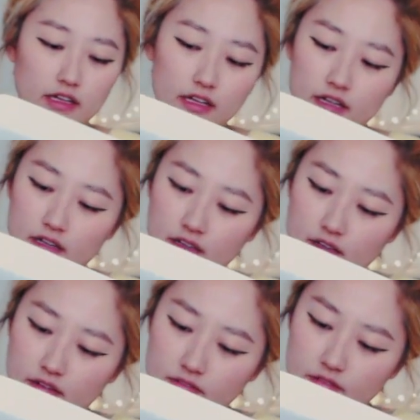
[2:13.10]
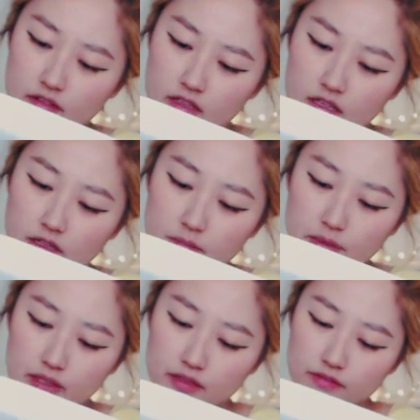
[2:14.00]
I have
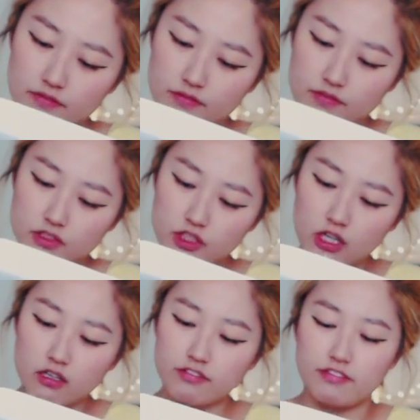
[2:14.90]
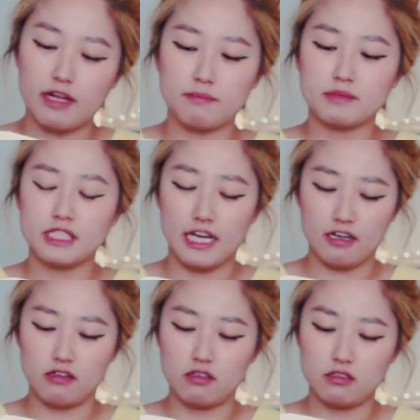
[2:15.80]
beef chalk flap
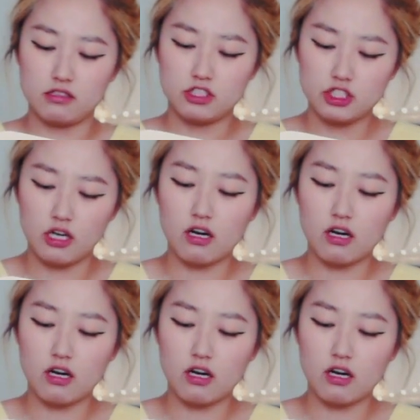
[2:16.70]
tail,